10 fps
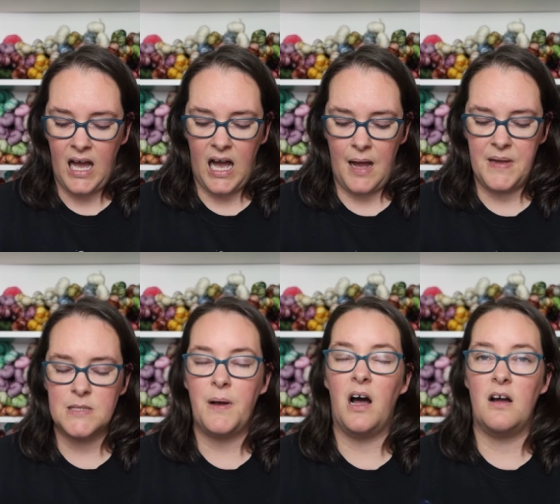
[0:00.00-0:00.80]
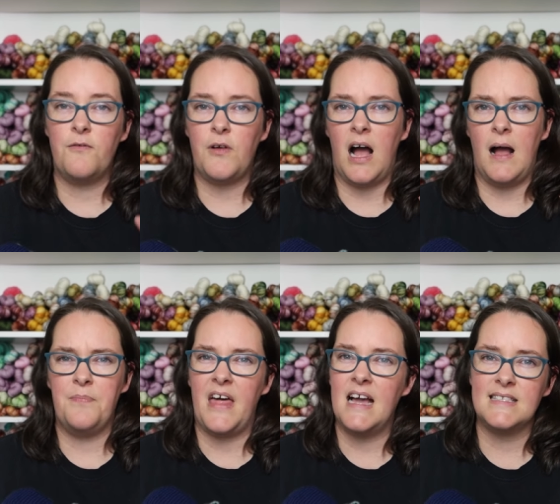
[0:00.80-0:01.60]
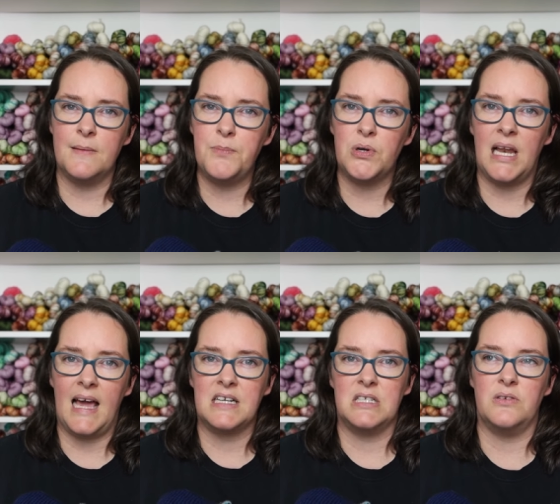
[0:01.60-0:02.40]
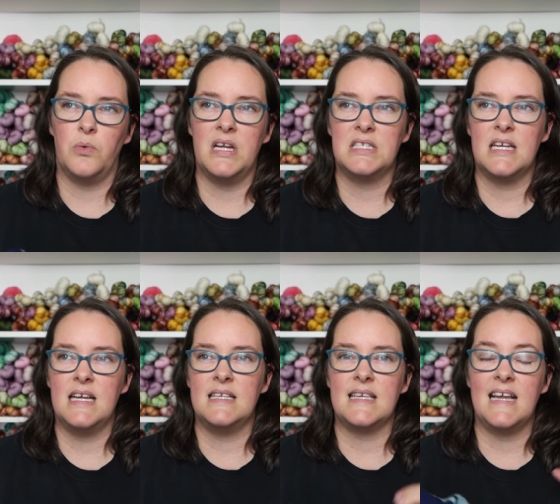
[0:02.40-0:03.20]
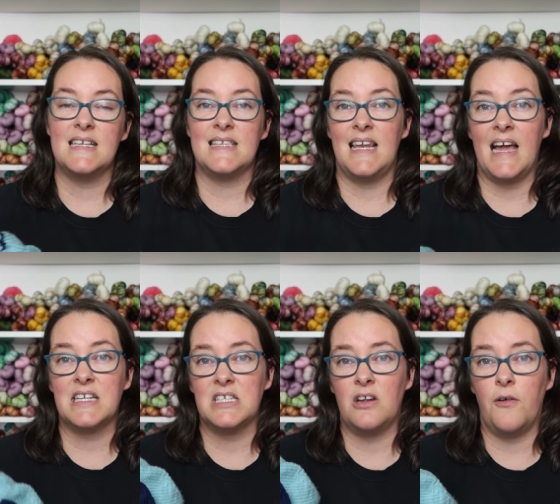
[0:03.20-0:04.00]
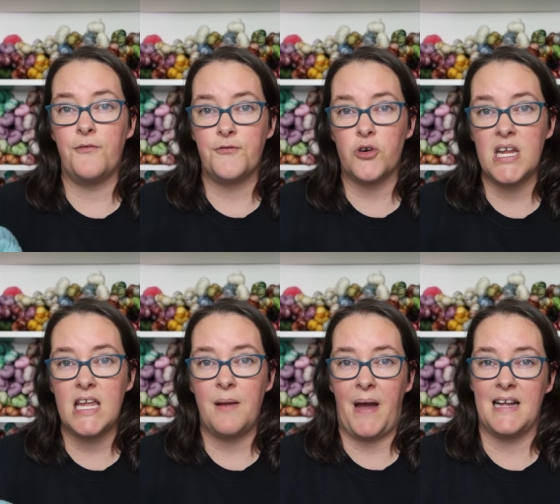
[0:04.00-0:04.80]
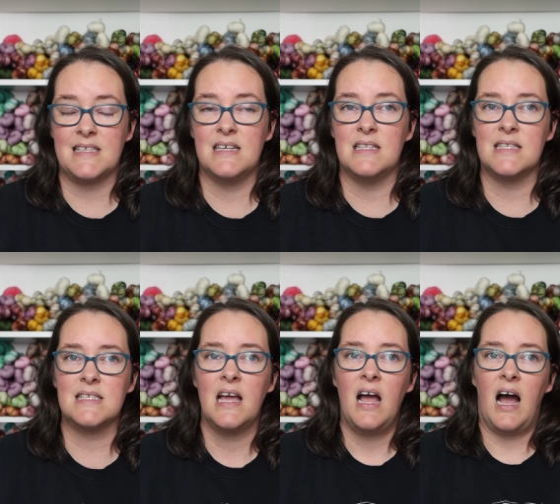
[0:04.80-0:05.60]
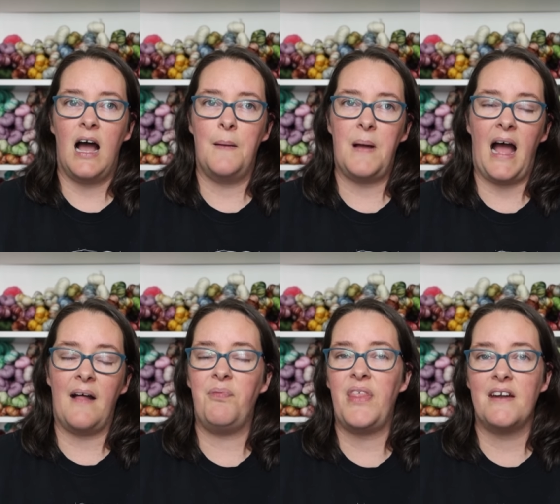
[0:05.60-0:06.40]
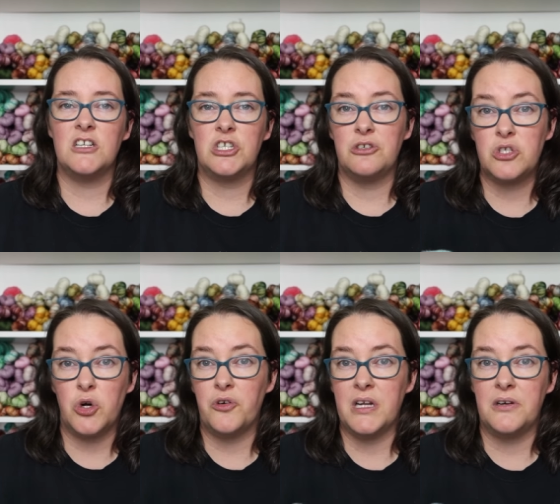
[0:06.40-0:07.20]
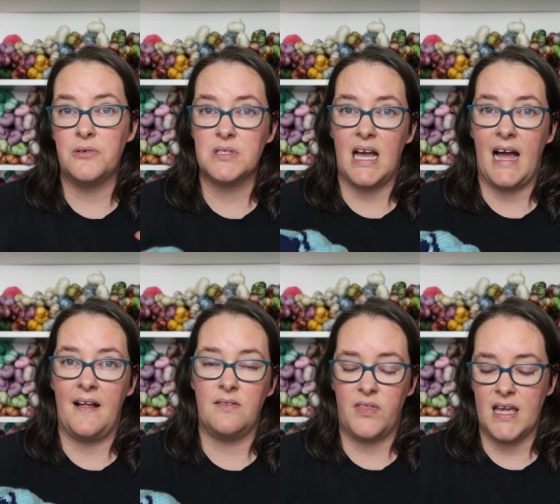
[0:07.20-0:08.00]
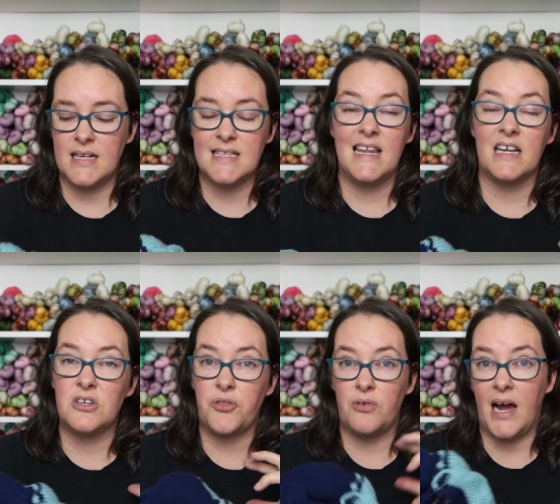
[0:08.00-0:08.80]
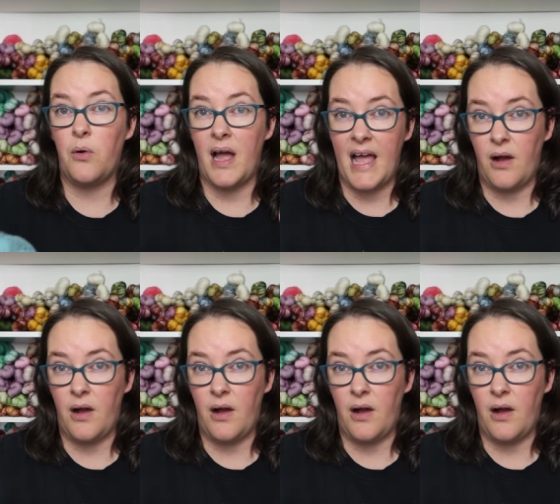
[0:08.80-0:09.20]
It's part of their Simple Collection, which is a selection of free patterns. And there are tutorials and things linked throughout